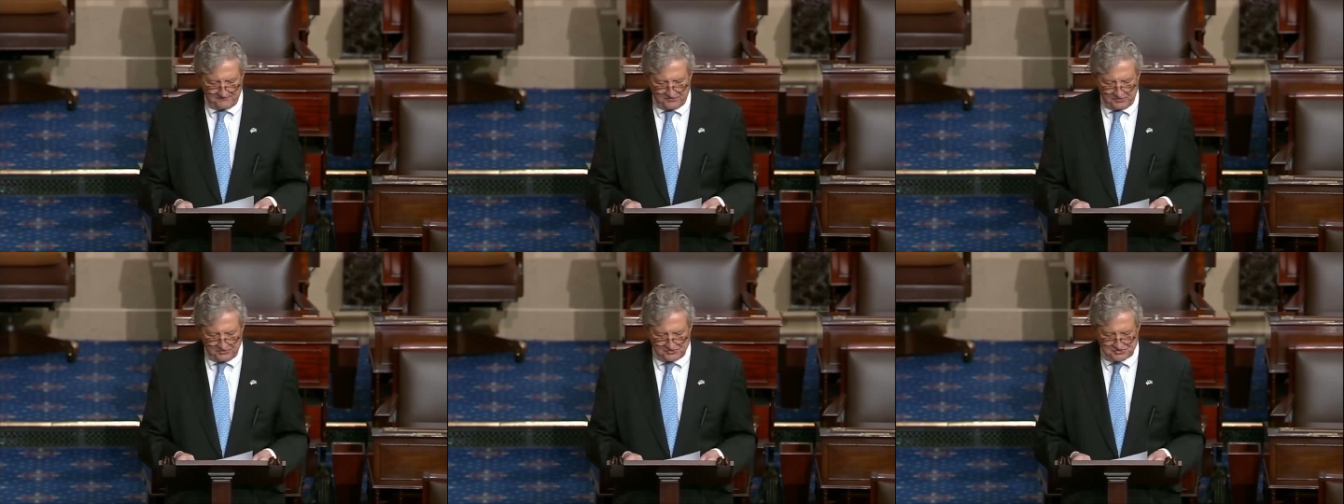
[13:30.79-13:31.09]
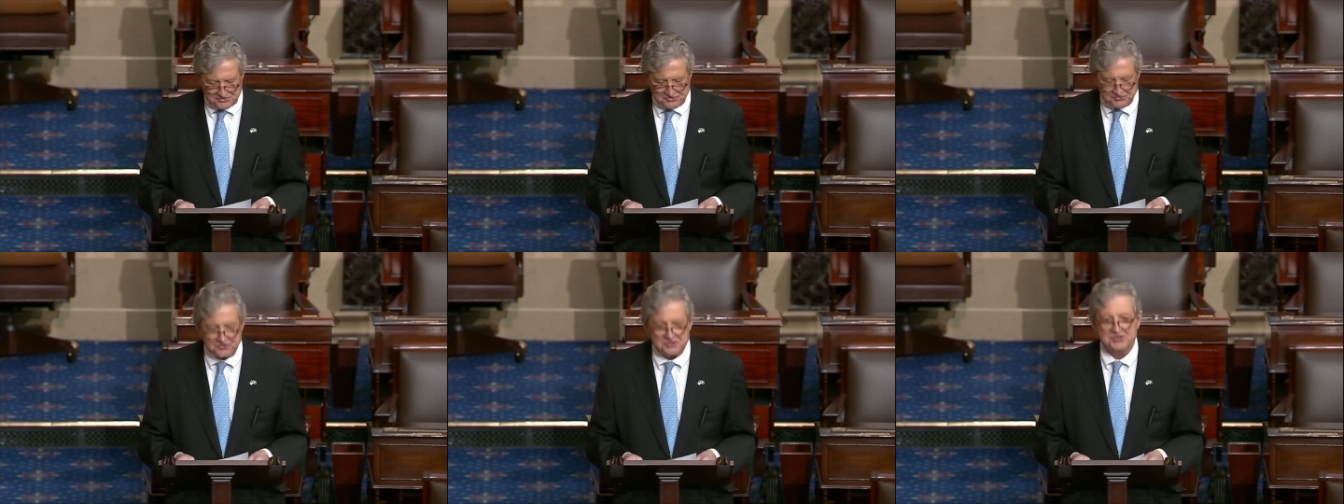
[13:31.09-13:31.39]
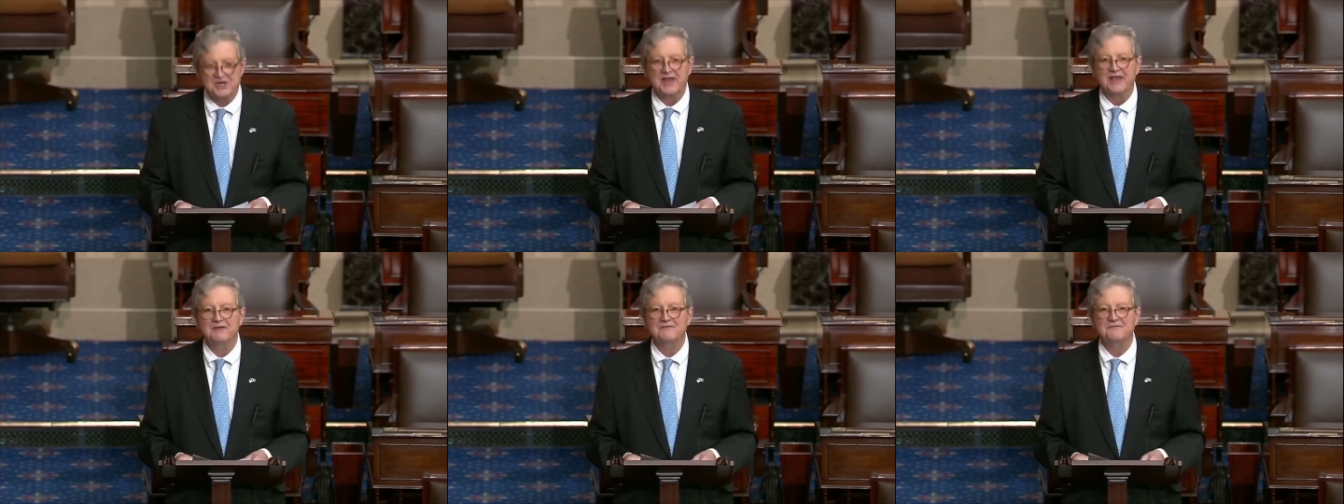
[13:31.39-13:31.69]

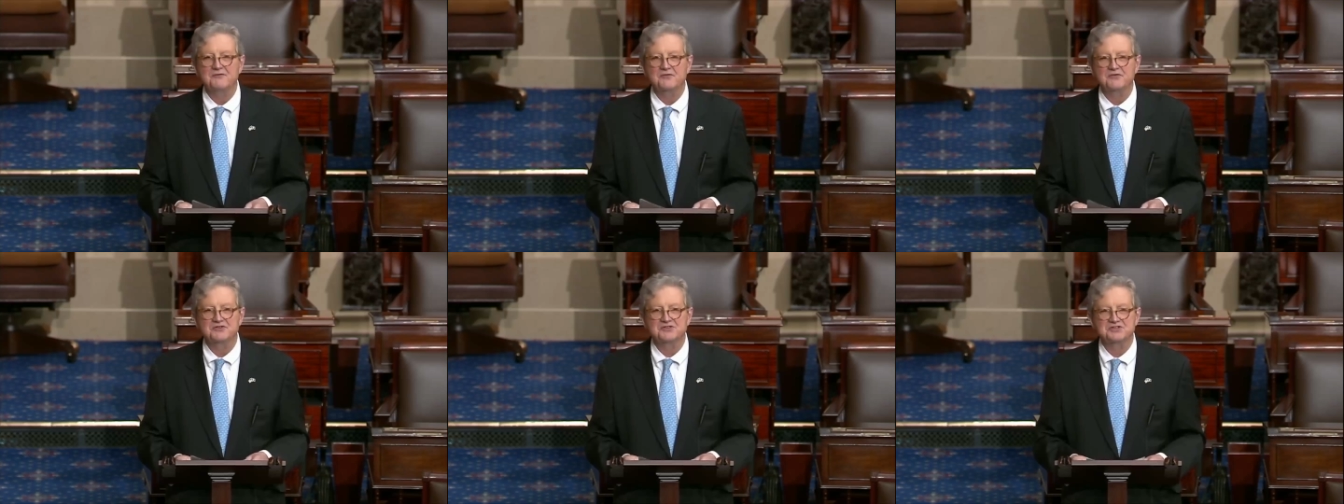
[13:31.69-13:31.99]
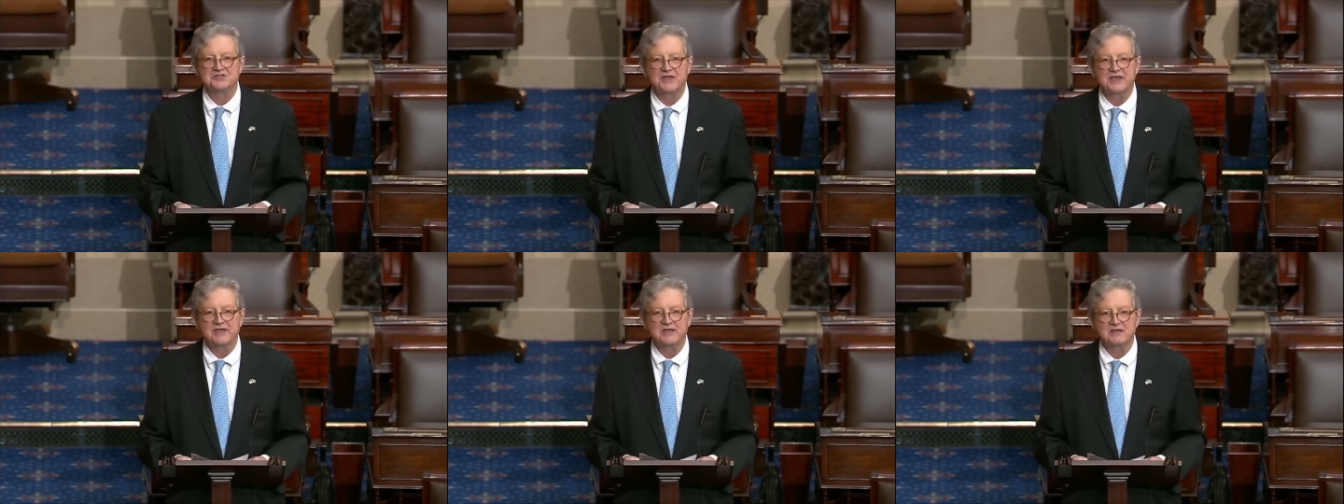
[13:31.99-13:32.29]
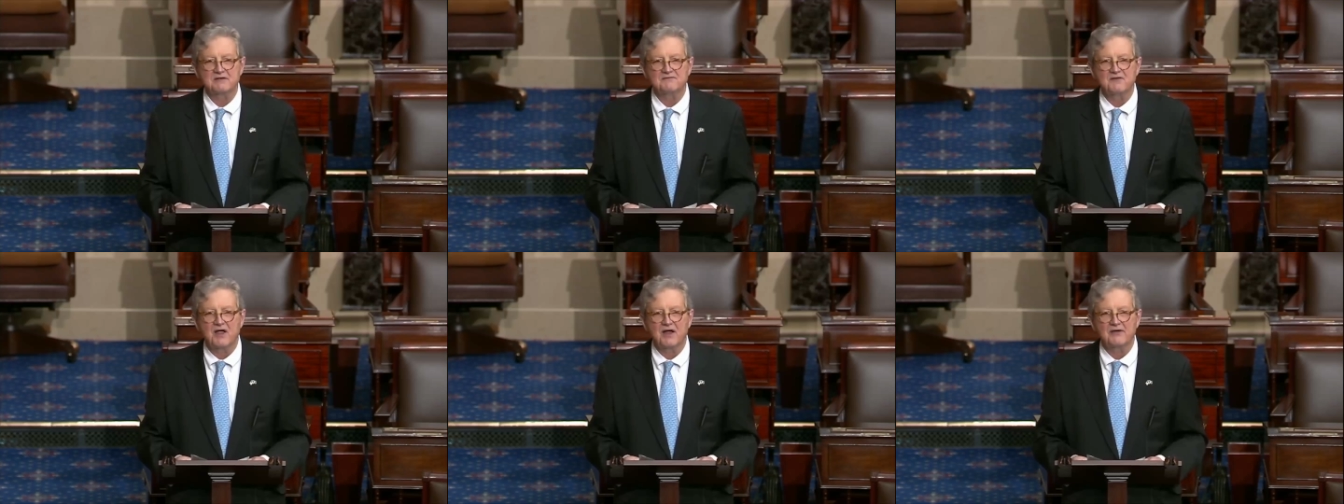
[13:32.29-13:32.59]
futures and for the
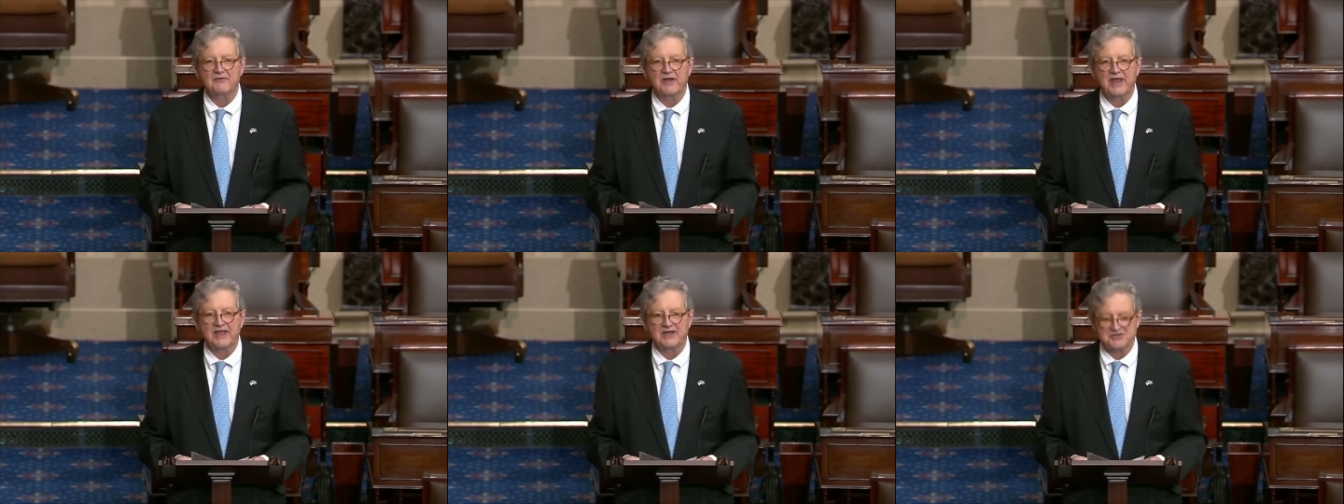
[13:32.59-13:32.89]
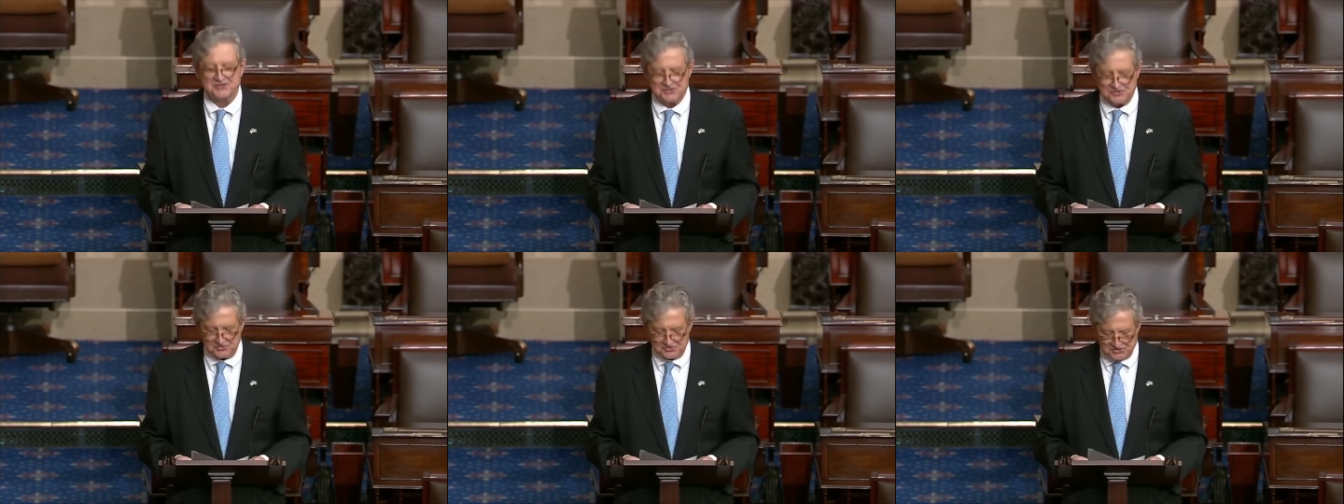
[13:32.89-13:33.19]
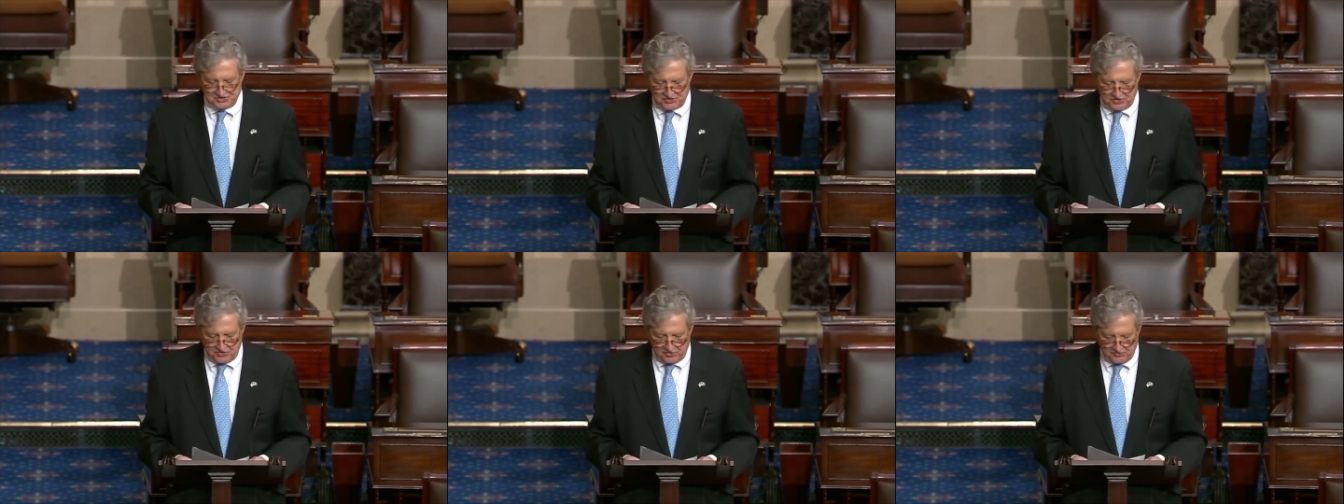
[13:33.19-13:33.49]
sake of our national
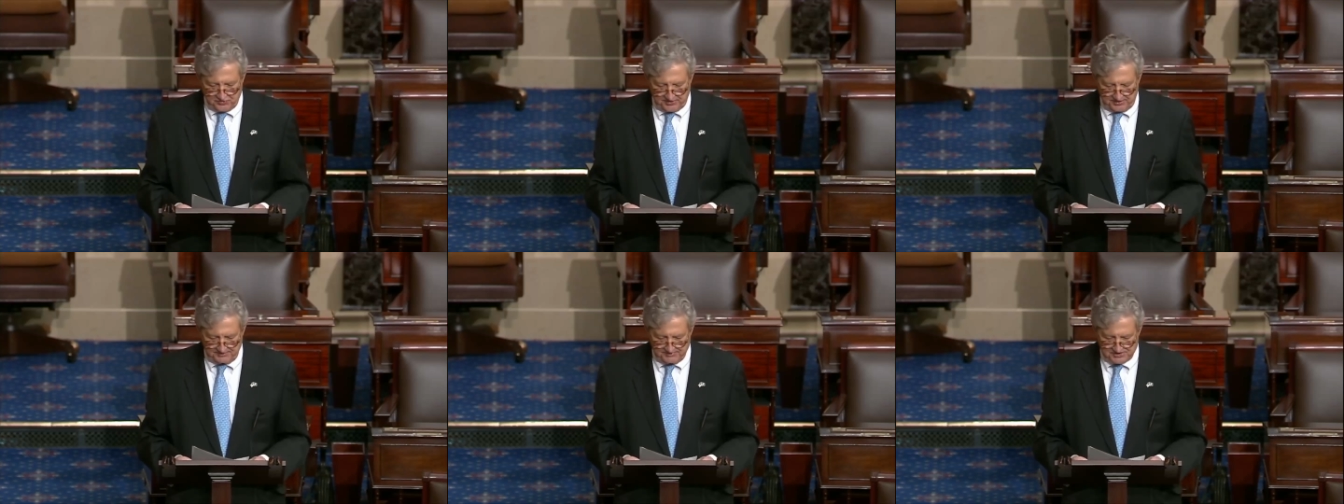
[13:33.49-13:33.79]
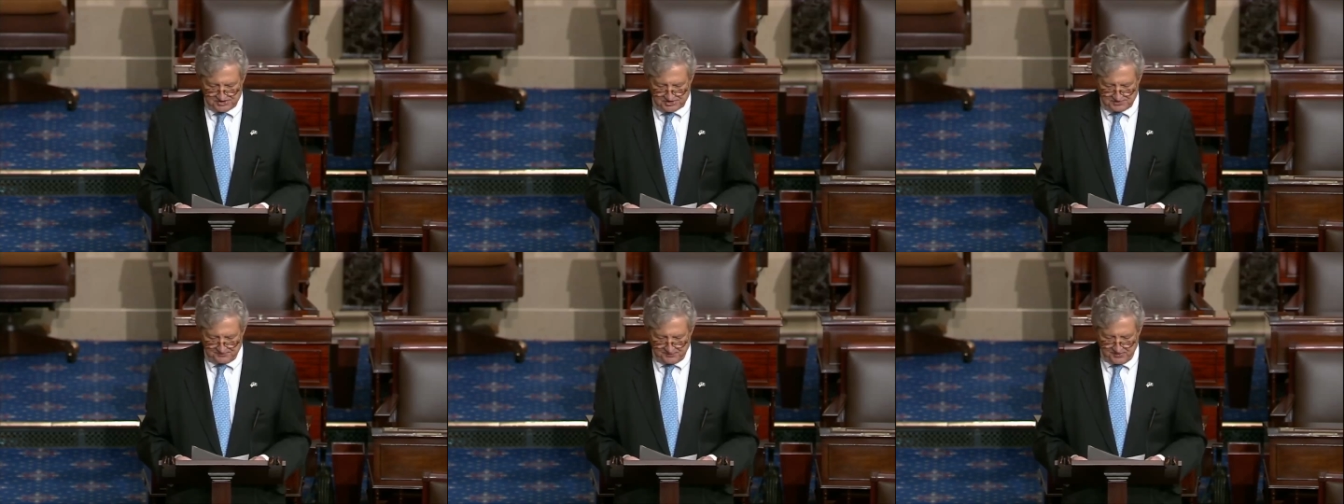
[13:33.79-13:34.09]
security, Mr.